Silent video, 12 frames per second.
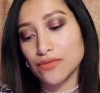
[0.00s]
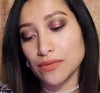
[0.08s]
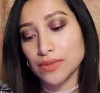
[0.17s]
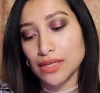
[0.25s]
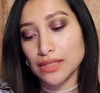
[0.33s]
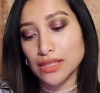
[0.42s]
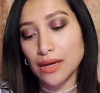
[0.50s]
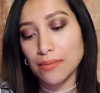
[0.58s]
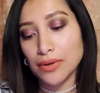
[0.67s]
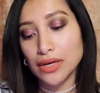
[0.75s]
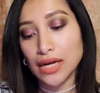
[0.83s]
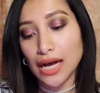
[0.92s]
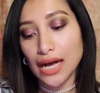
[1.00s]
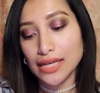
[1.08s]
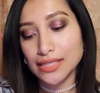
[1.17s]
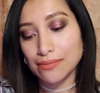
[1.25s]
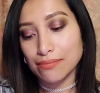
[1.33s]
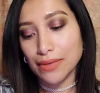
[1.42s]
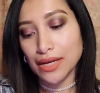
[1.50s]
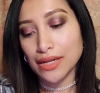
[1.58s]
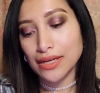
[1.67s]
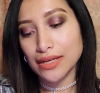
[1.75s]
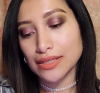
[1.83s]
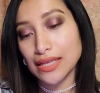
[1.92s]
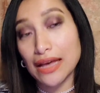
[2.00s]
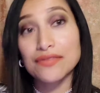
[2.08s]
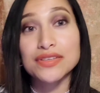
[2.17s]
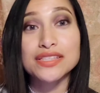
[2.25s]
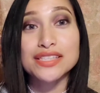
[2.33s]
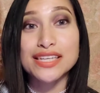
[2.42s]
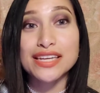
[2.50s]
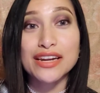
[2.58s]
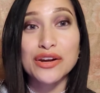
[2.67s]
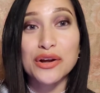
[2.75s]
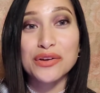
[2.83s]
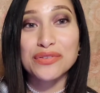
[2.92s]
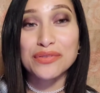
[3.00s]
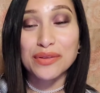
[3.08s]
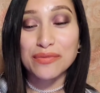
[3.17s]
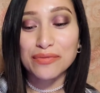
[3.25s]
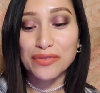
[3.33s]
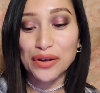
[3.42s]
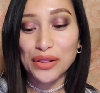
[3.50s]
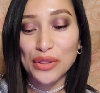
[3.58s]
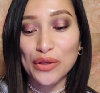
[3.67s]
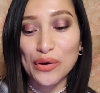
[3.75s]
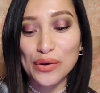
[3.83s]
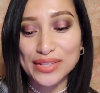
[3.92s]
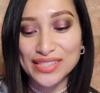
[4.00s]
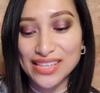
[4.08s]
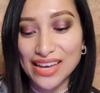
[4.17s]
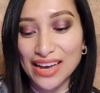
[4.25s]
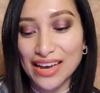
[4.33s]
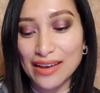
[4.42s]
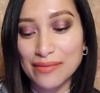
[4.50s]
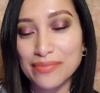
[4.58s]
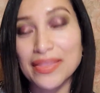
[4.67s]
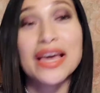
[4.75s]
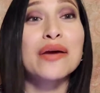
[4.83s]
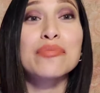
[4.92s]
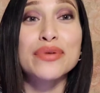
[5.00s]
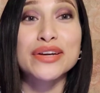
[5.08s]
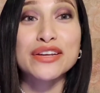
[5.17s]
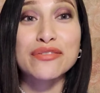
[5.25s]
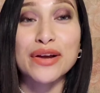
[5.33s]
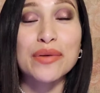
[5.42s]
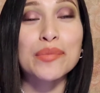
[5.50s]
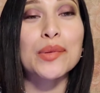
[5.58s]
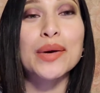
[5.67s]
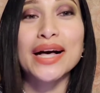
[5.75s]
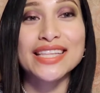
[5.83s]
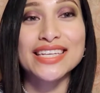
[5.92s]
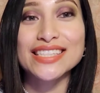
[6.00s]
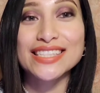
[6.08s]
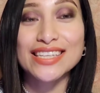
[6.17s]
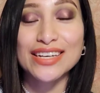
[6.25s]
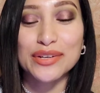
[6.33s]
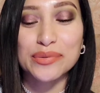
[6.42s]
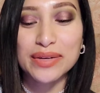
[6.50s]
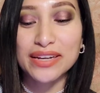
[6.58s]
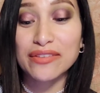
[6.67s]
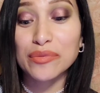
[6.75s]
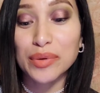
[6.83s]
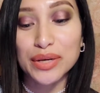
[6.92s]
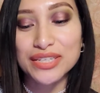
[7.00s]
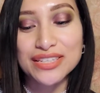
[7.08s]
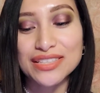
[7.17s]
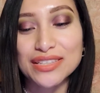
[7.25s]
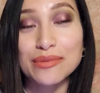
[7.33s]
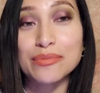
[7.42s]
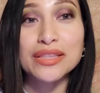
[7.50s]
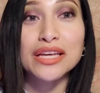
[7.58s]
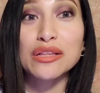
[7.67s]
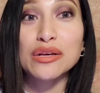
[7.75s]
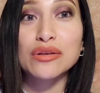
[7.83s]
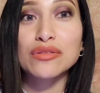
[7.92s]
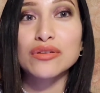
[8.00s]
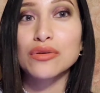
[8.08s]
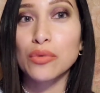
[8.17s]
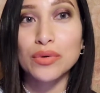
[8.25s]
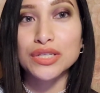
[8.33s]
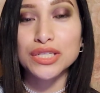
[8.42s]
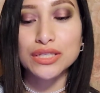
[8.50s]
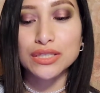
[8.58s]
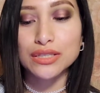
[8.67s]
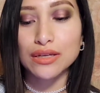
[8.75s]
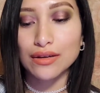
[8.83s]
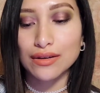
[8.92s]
from September Cosmetics. I haven't seen and heard from them for a long time. They had pretty rainbow palettes. I never purchased them, but they look gorgeous.